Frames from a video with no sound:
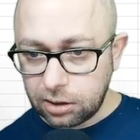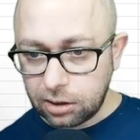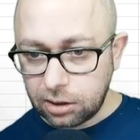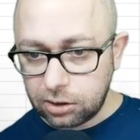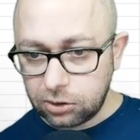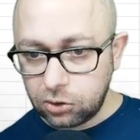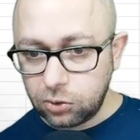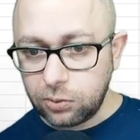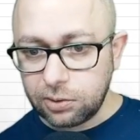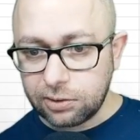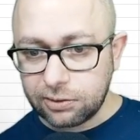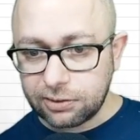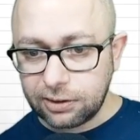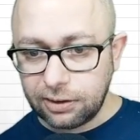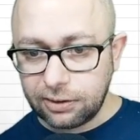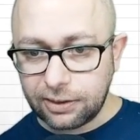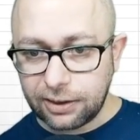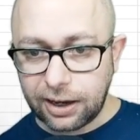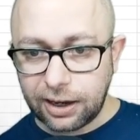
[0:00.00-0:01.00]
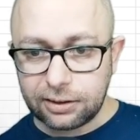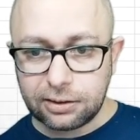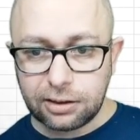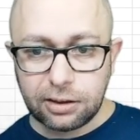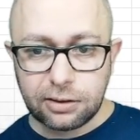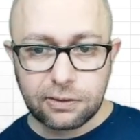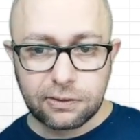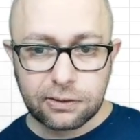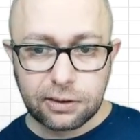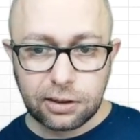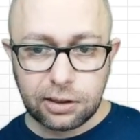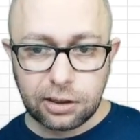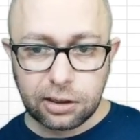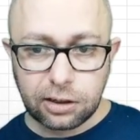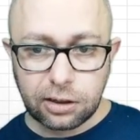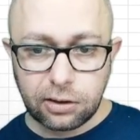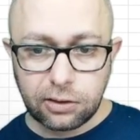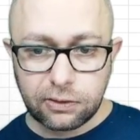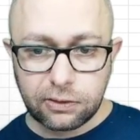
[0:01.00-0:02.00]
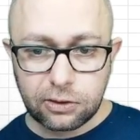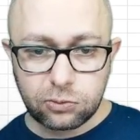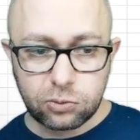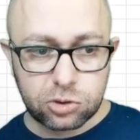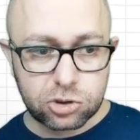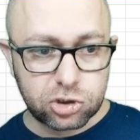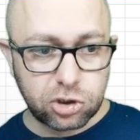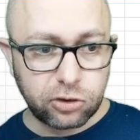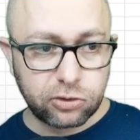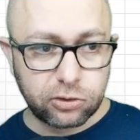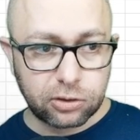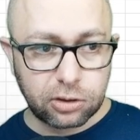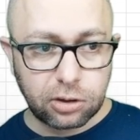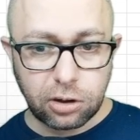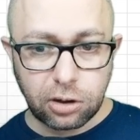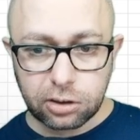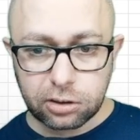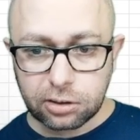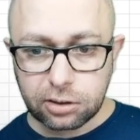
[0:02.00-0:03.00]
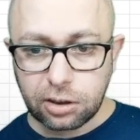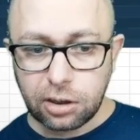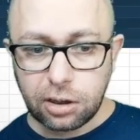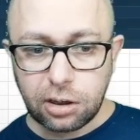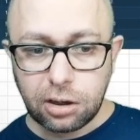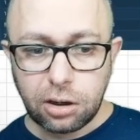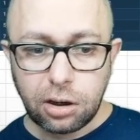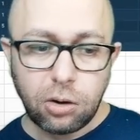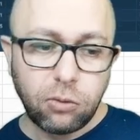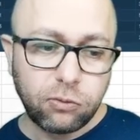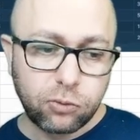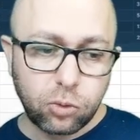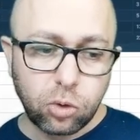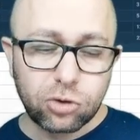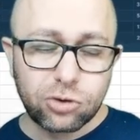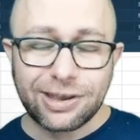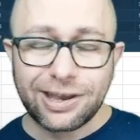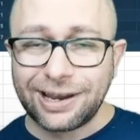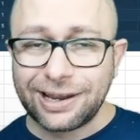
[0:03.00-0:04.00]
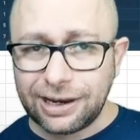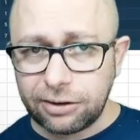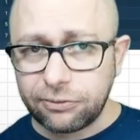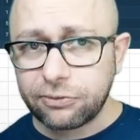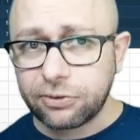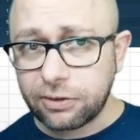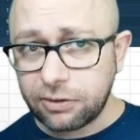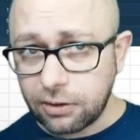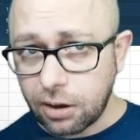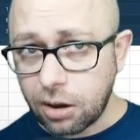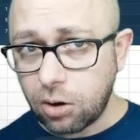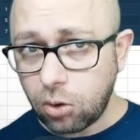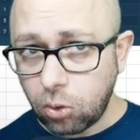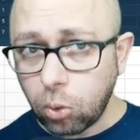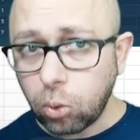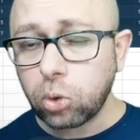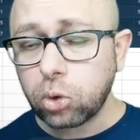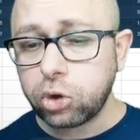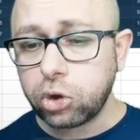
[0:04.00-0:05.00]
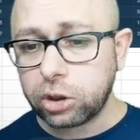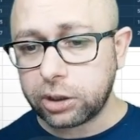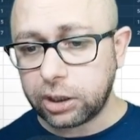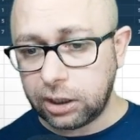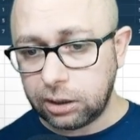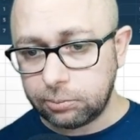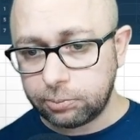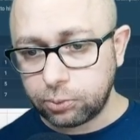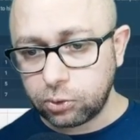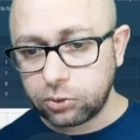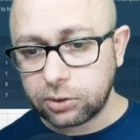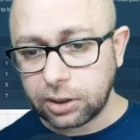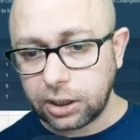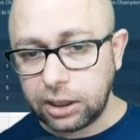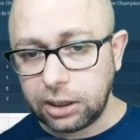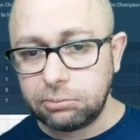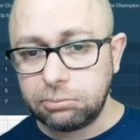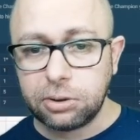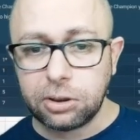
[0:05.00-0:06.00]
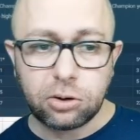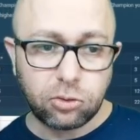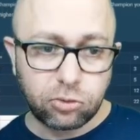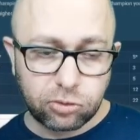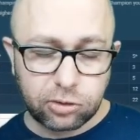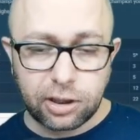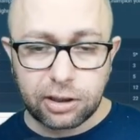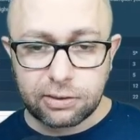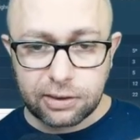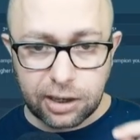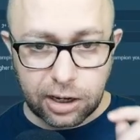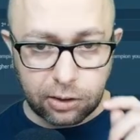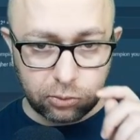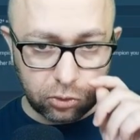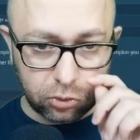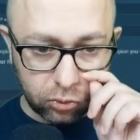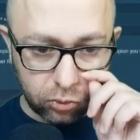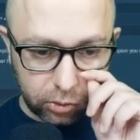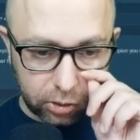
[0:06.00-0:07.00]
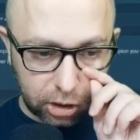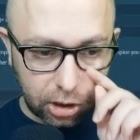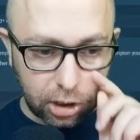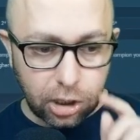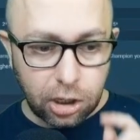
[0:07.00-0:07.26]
you will see that it's telling us that we just got, of course I left the older input in because that's how we do it.